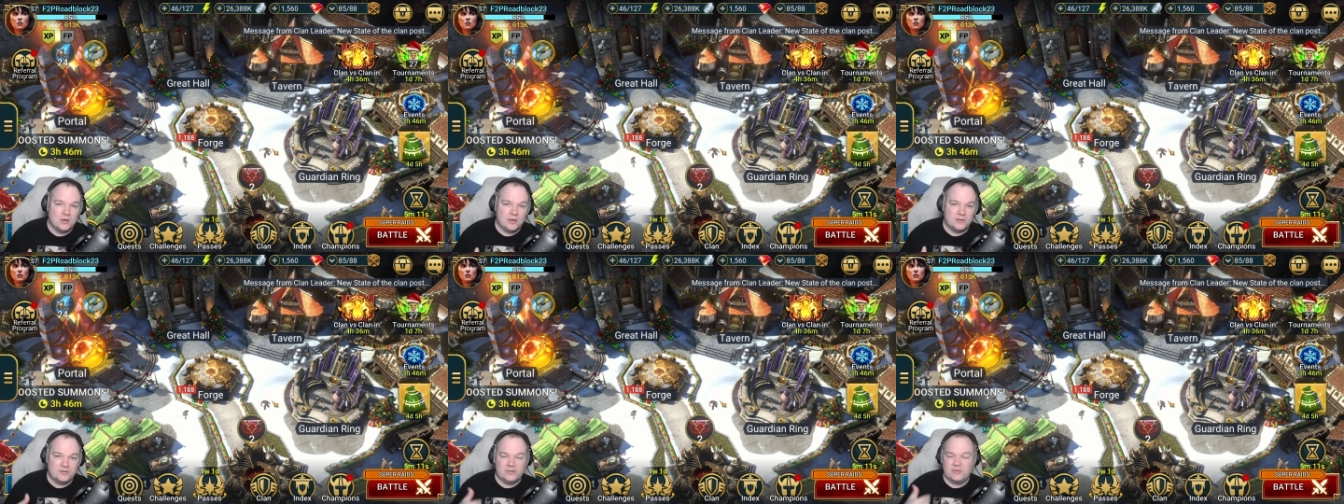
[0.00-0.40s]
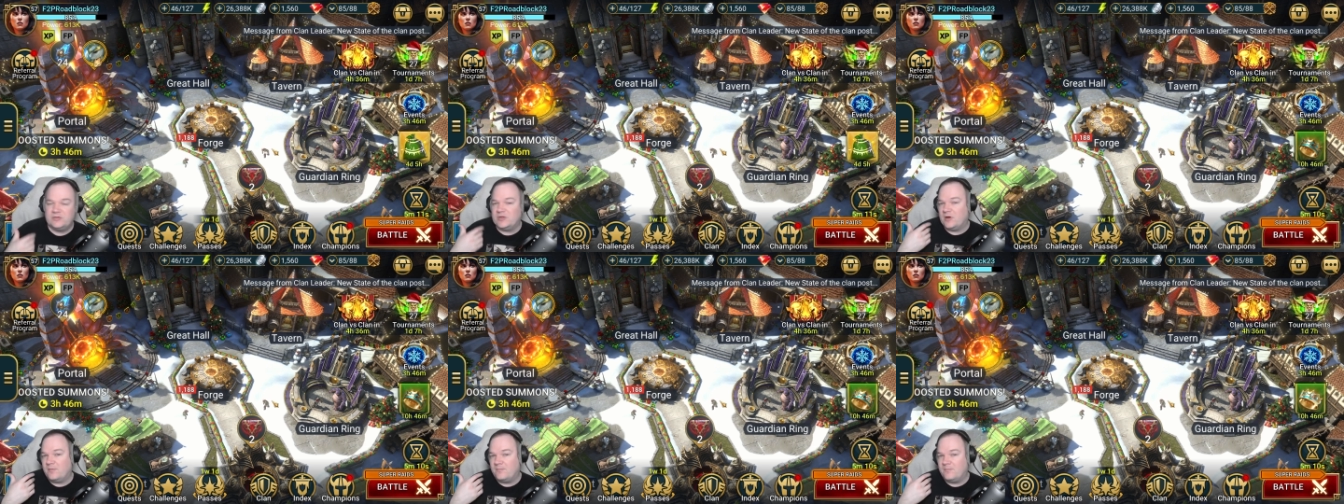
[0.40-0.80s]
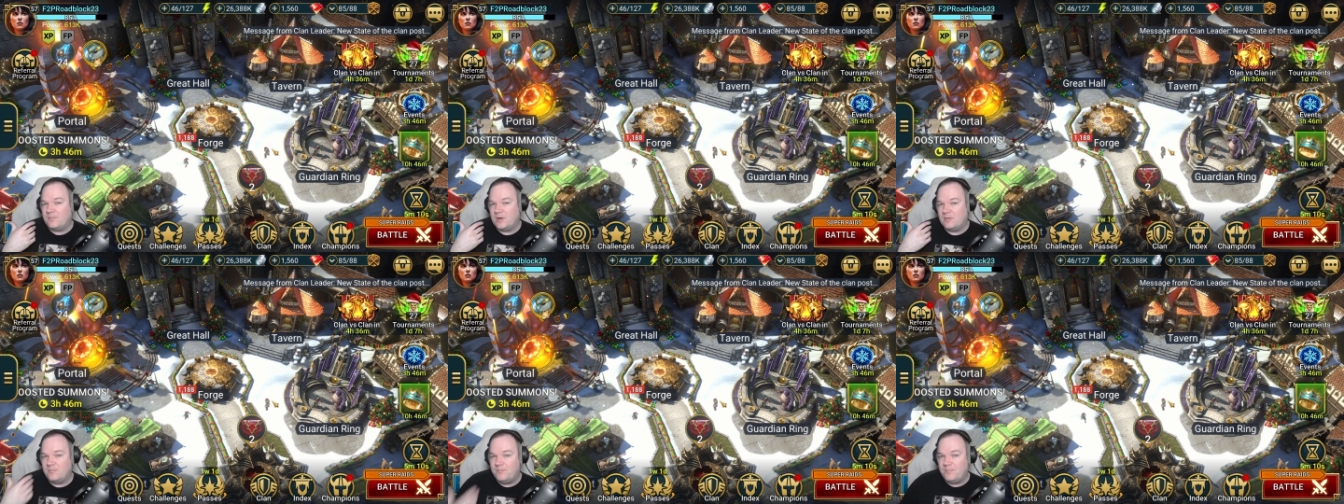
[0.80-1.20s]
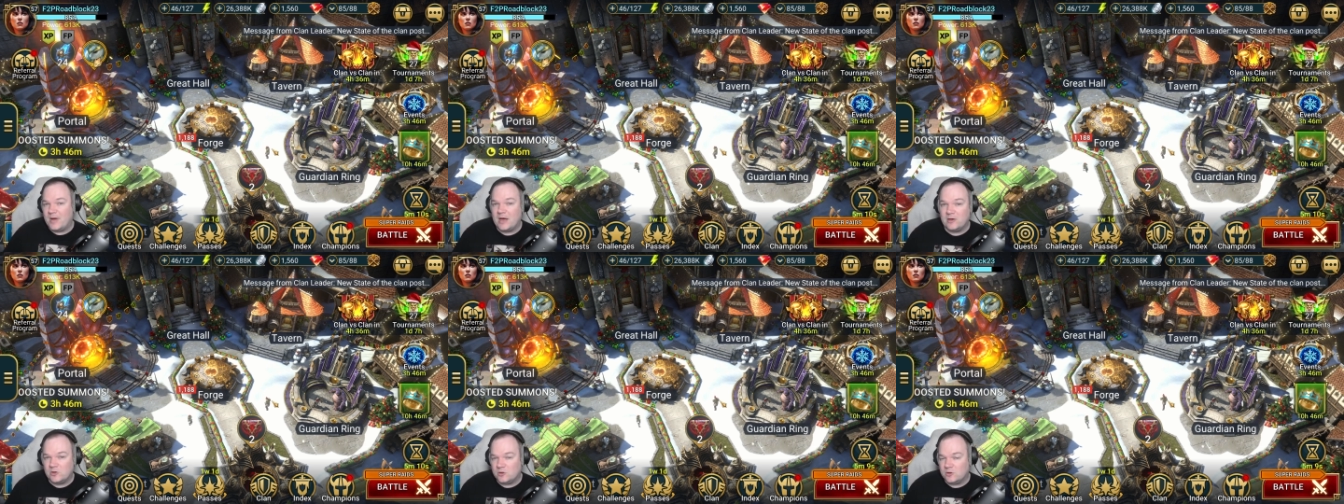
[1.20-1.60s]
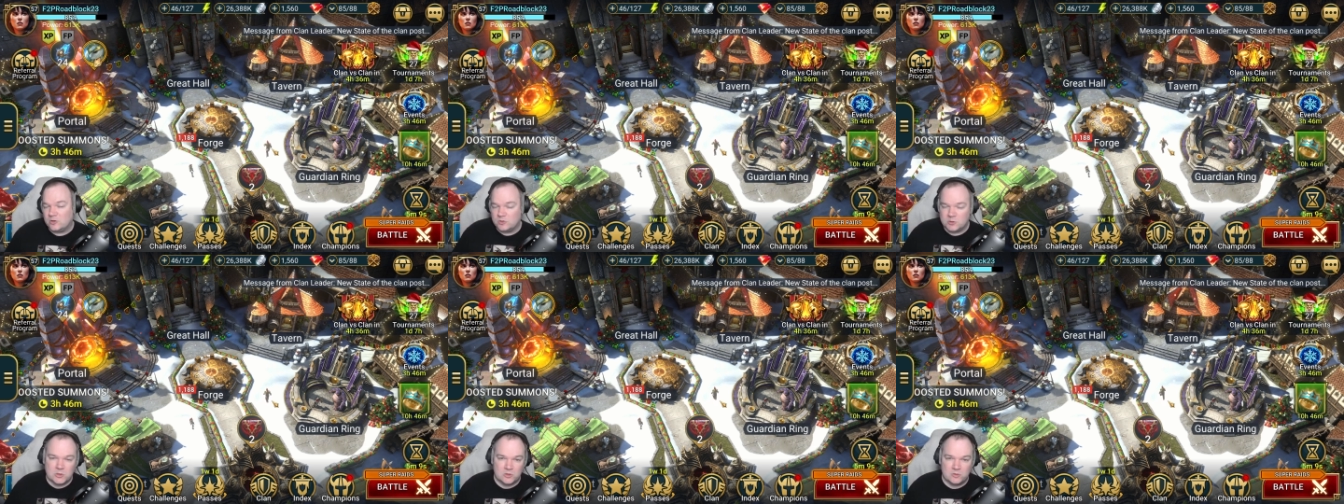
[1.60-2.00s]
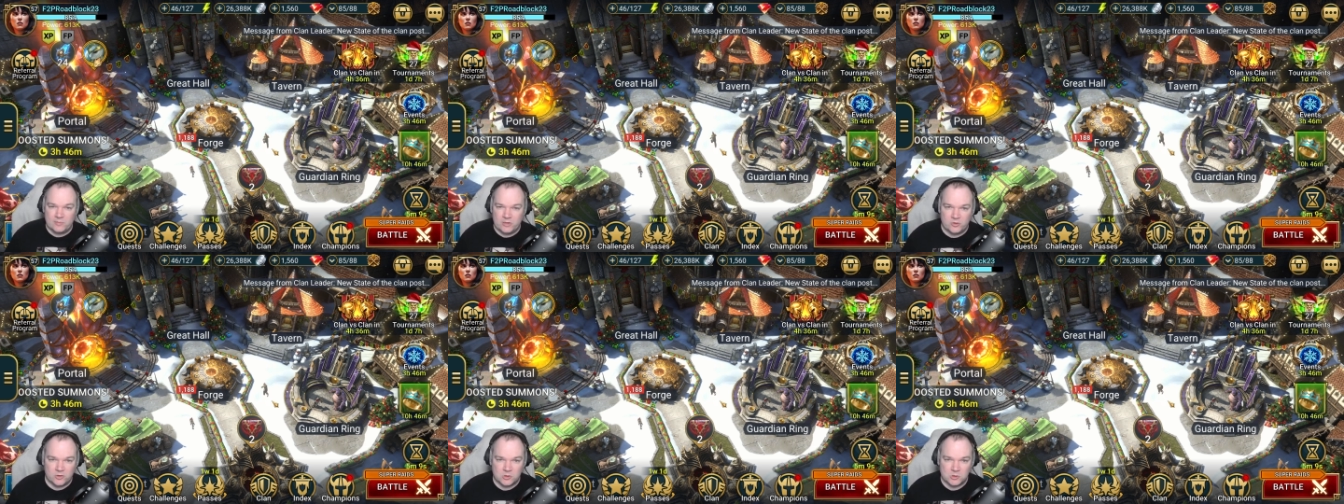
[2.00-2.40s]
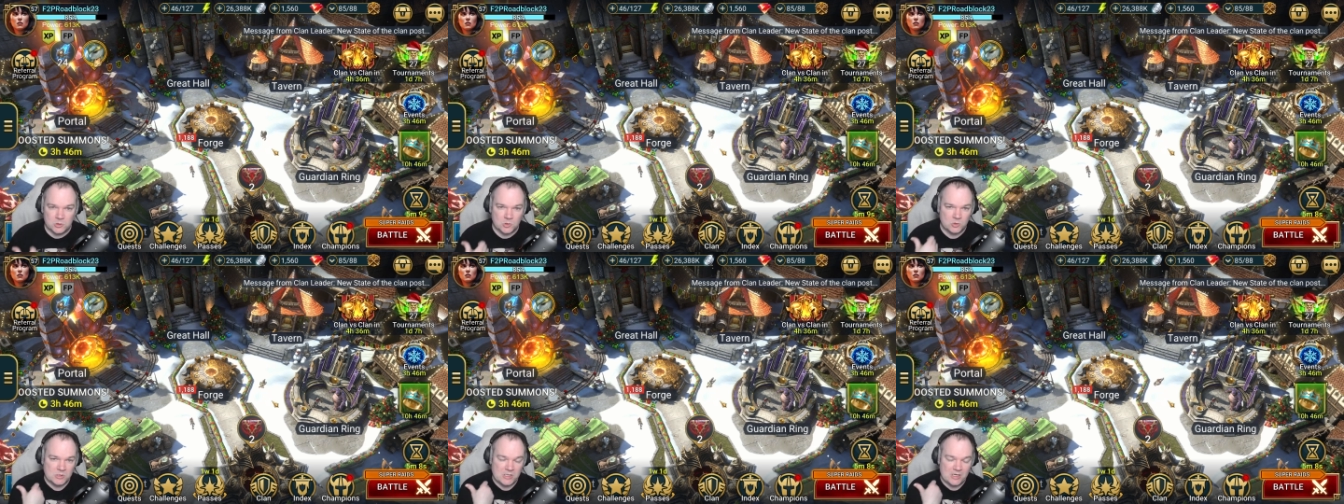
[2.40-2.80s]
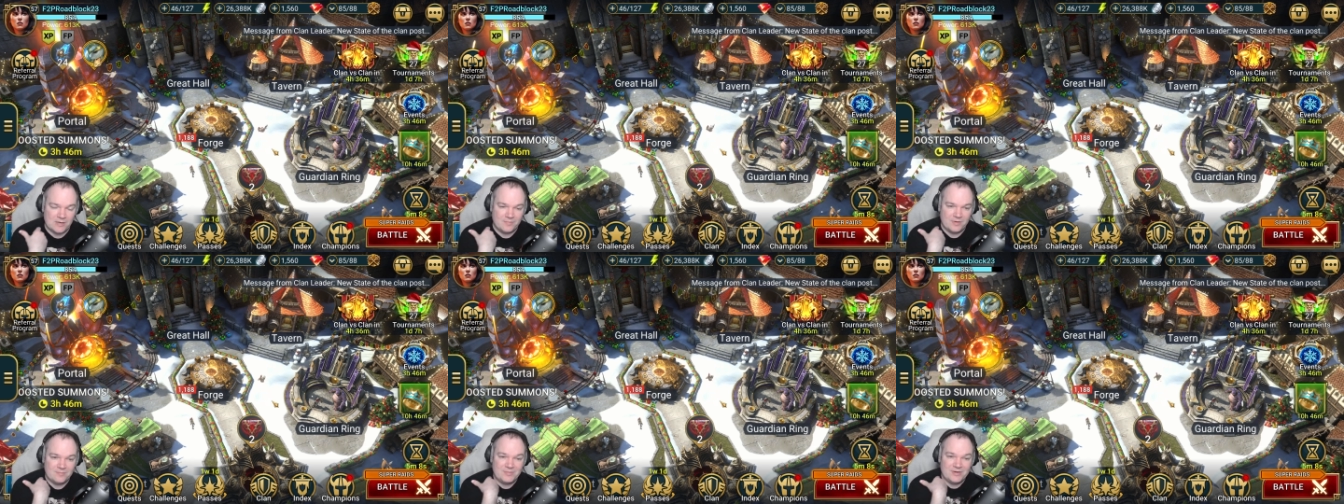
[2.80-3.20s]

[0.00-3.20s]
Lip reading: some better turn meter control champion.